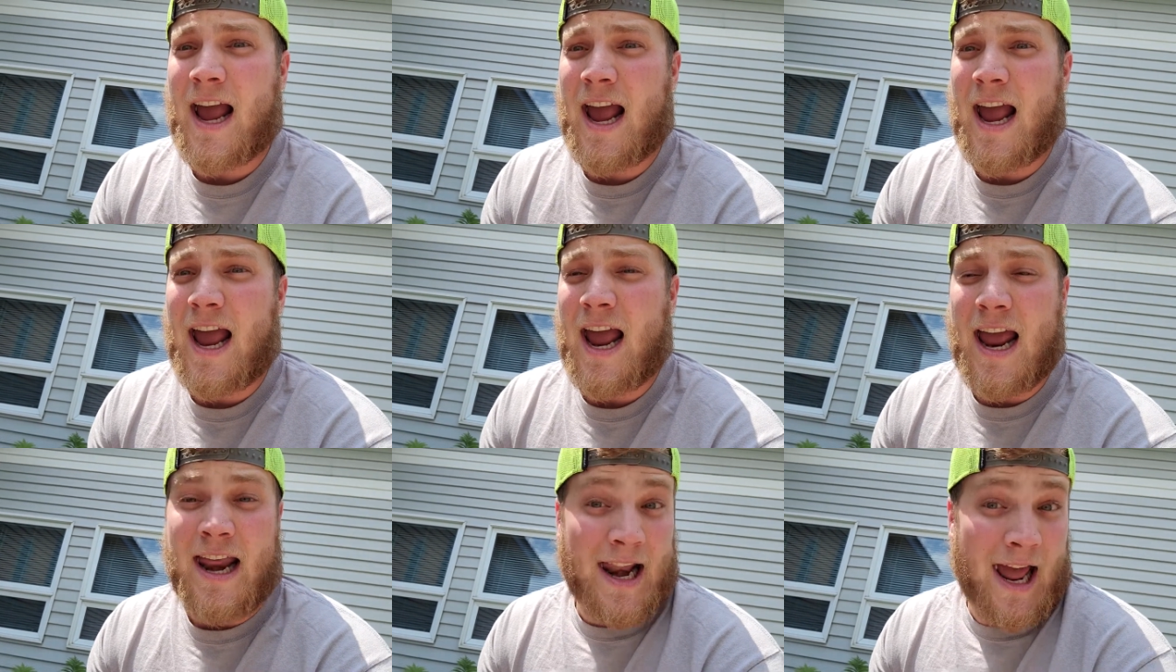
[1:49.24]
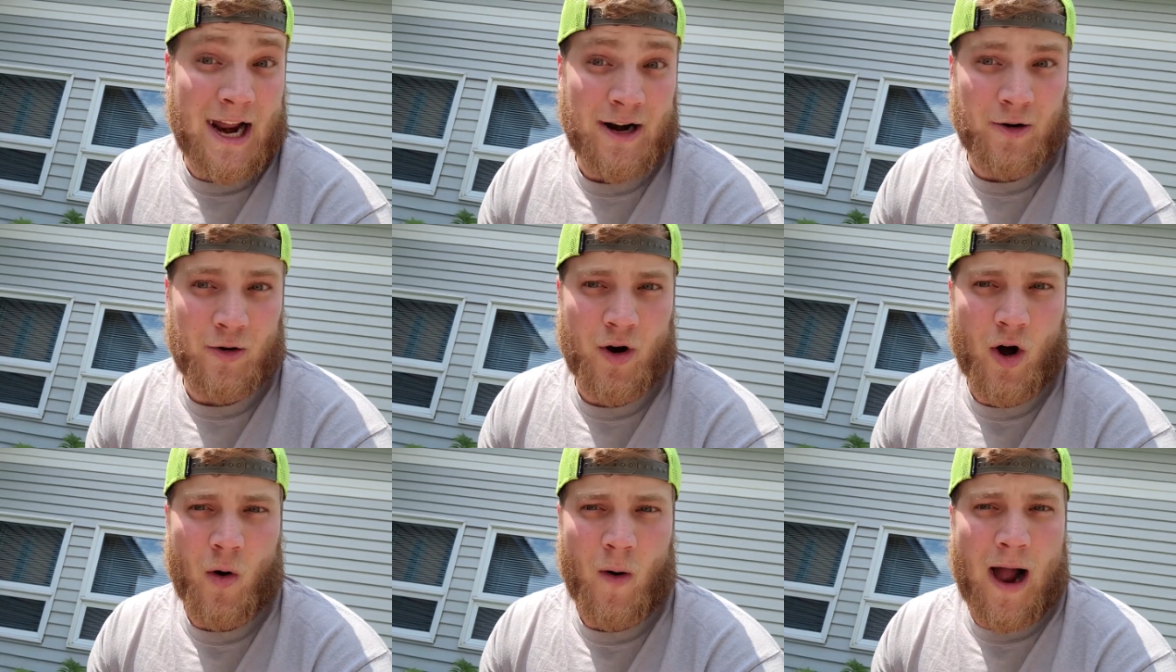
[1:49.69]
And I
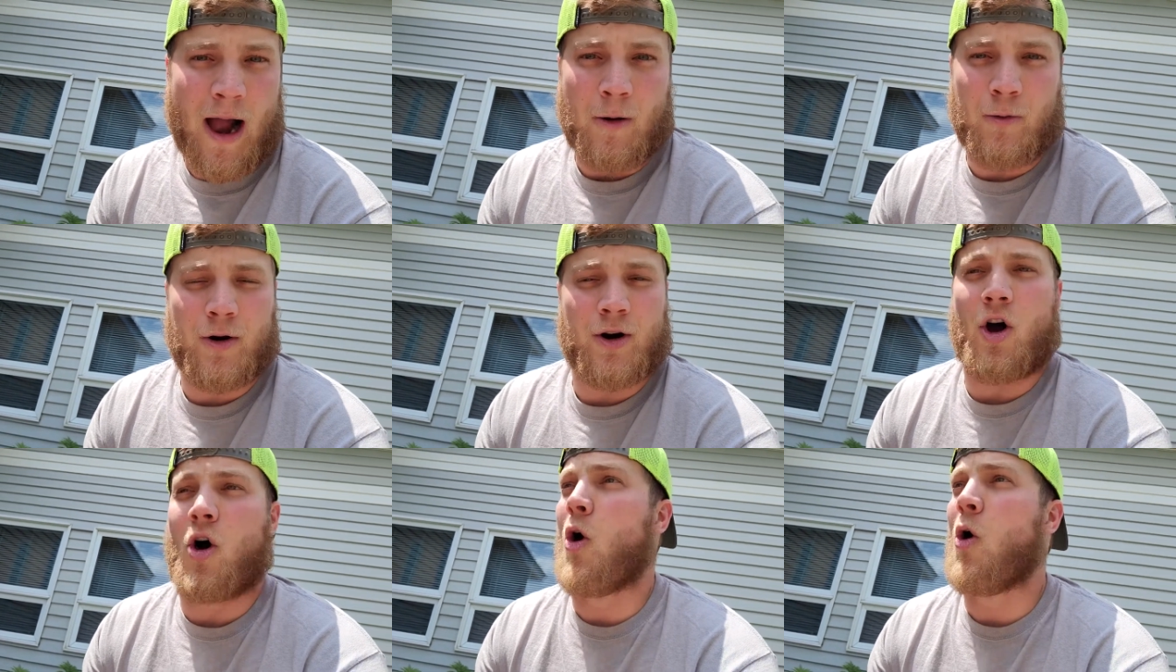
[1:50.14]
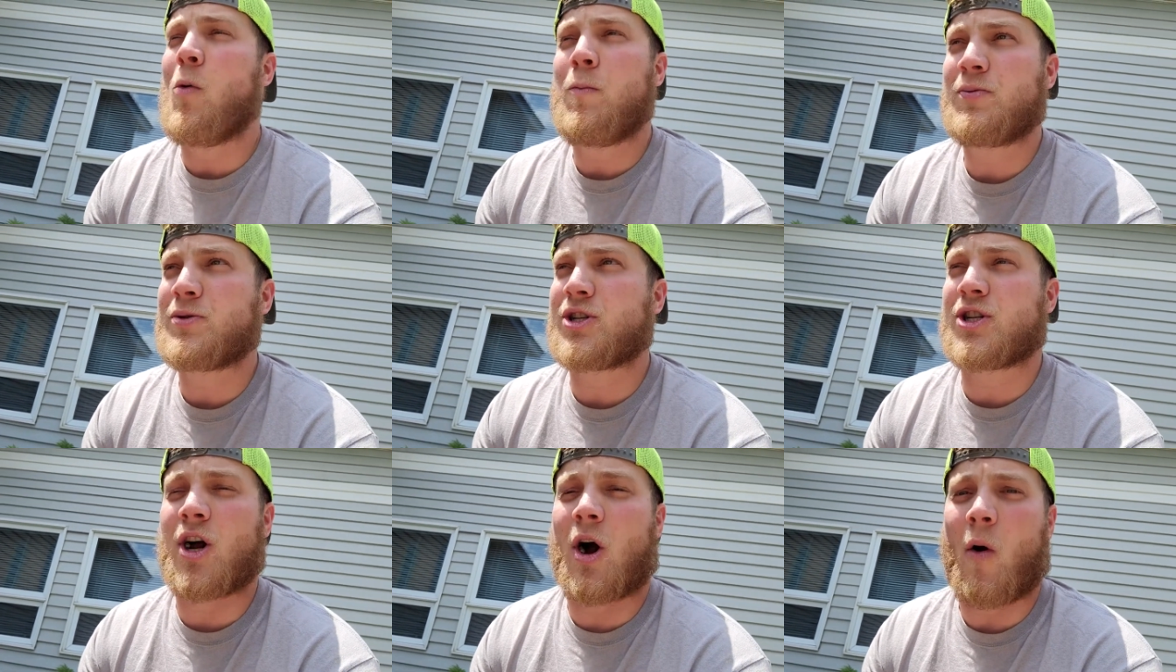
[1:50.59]
don't know, I would hope
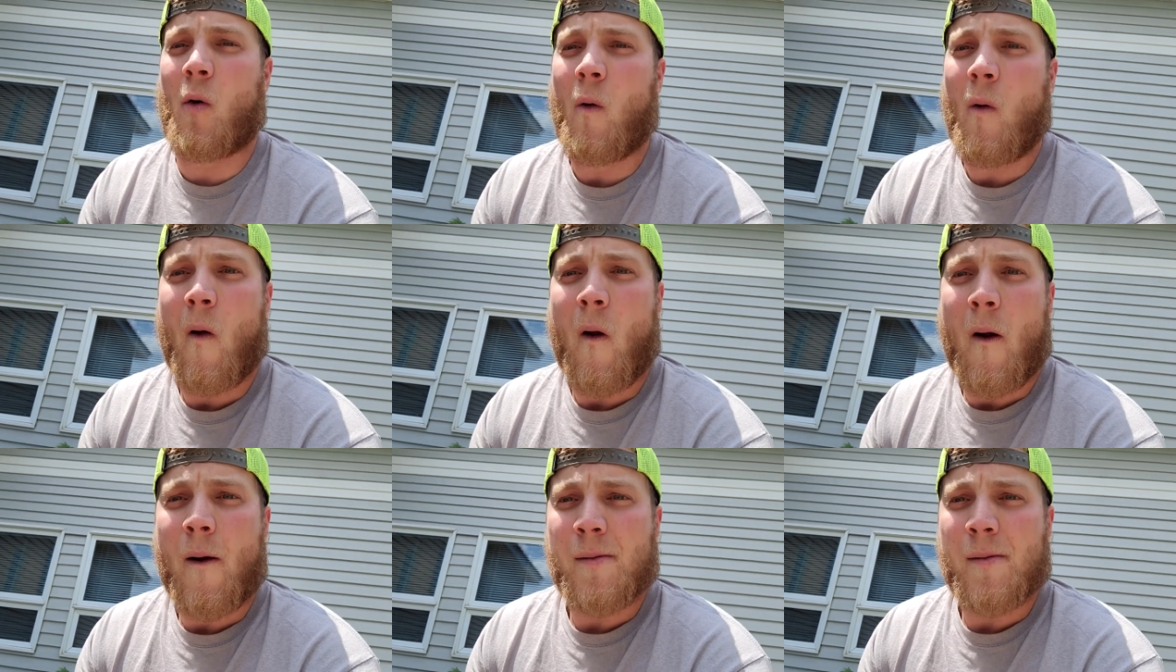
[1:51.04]
so,